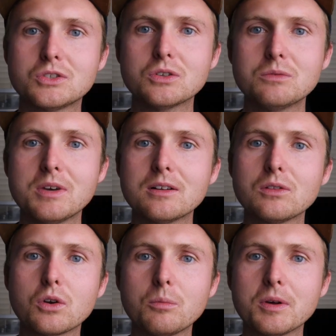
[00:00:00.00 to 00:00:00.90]
zoom in a
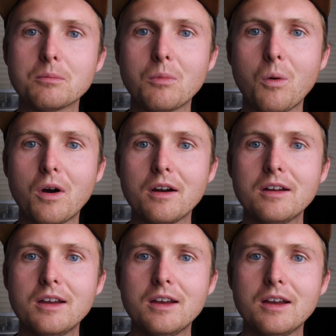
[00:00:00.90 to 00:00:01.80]
little bit
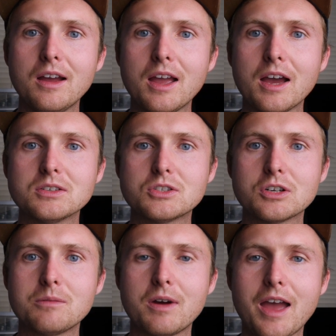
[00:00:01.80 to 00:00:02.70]
more and turn my